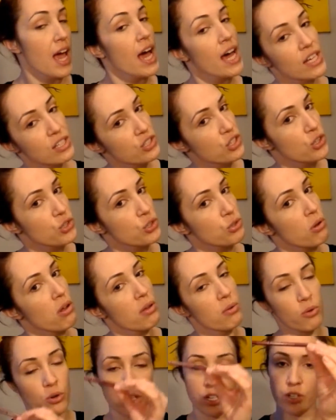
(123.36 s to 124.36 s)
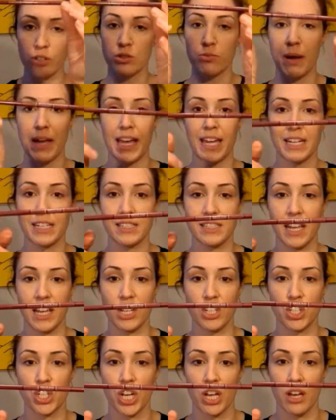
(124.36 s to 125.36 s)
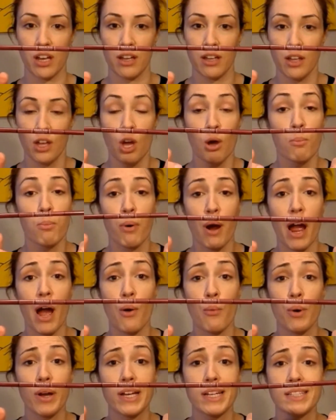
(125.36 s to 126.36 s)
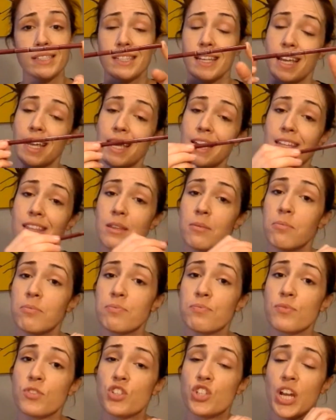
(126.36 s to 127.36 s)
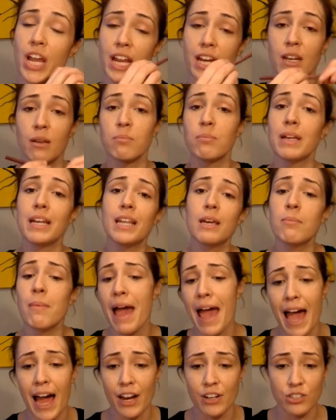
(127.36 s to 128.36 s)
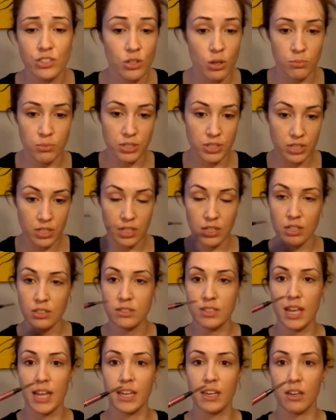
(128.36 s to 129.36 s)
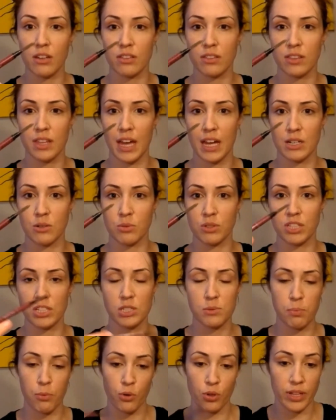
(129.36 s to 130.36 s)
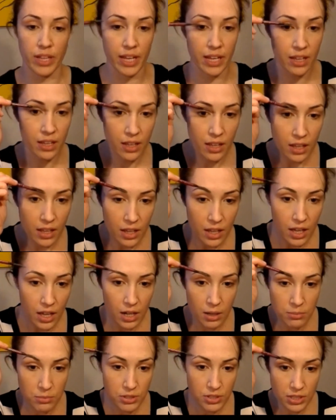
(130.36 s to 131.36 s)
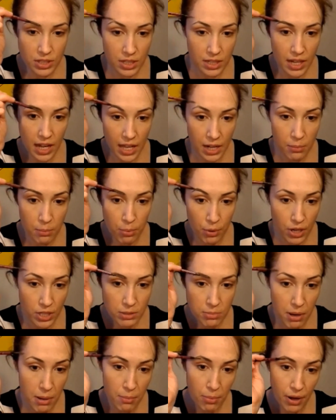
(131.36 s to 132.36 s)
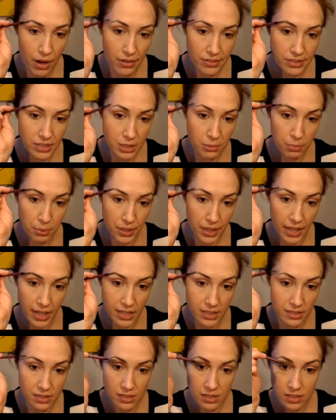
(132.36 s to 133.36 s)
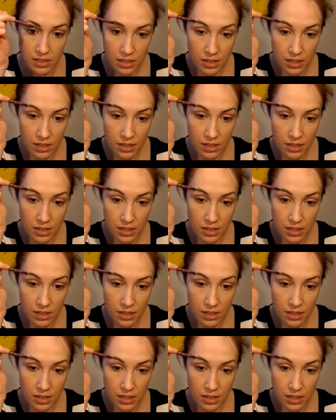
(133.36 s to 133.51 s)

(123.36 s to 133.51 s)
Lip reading: as usual, I'm going to use my Anastasia Brow Whiz in the shade Medium Ash. So I'm just going to take the end with the spoolie, and I'm just going to kind of brush my brows into place.